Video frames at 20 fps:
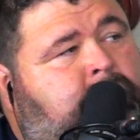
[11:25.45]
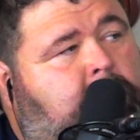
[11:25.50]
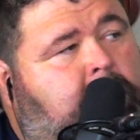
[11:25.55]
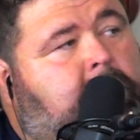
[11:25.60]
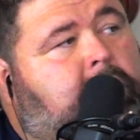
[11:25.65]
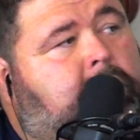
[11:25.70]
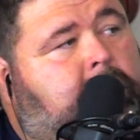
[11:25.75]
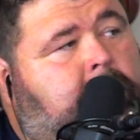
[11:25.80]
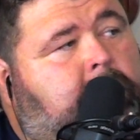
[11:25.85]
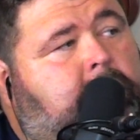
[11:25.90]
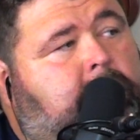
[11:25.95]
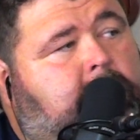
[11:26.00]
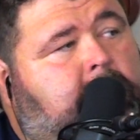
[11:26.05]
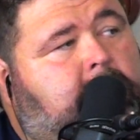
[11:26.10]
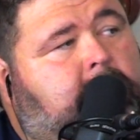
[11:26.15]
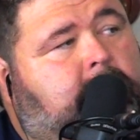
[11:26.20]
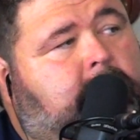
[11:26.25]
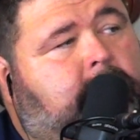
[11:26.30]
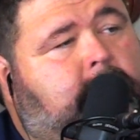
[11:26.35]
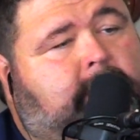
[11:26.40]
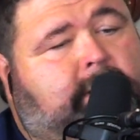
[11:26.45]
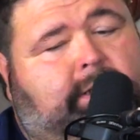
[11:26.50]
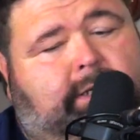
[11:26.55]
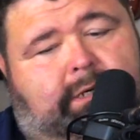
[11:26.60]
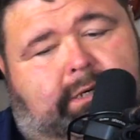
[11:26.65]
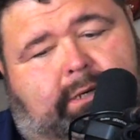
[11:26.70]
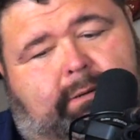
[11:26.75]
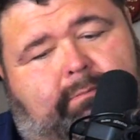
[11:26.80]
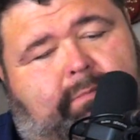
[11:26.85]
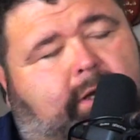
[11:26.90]
completely. Yeah, yeah. yeah. three
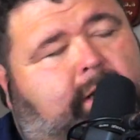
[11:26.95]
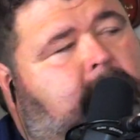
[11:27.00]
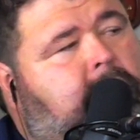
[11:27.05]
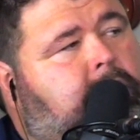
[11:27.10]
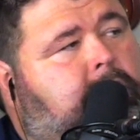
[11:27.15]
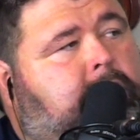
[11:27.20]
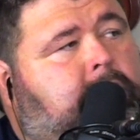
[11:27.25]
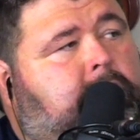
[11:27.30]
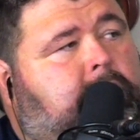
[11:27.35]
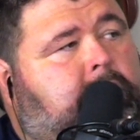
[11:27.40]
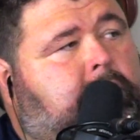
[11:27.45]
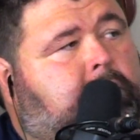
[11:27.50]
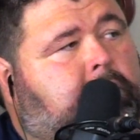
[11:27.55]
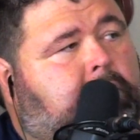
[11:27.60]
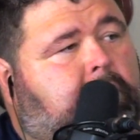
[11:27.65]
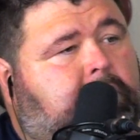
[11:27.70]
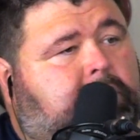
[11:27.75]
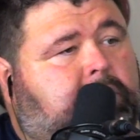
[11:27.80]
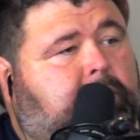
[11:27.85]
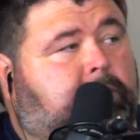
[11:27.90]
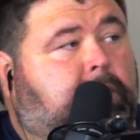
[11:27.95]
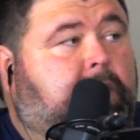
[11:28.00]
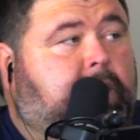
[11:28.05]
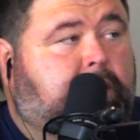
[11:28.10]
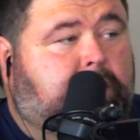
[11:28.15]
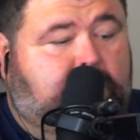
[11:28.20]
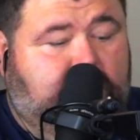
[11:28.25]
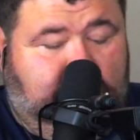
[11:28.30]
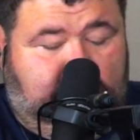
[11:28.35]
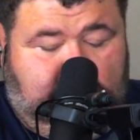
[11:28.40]
sixty butt. That's something I hadn't